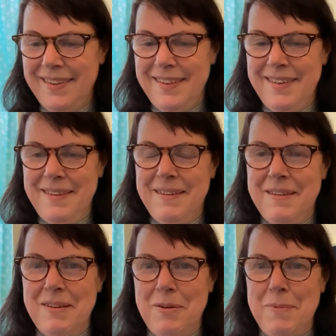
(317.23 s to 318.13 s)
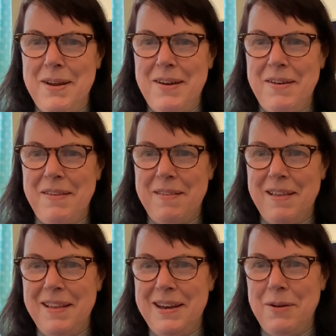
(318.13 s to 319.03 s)
got my nice
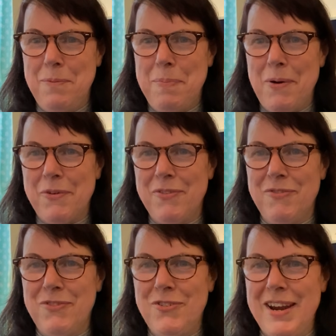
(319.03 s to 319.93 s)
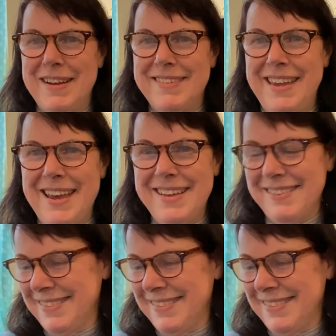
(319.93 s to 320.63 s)
little box of tricks here.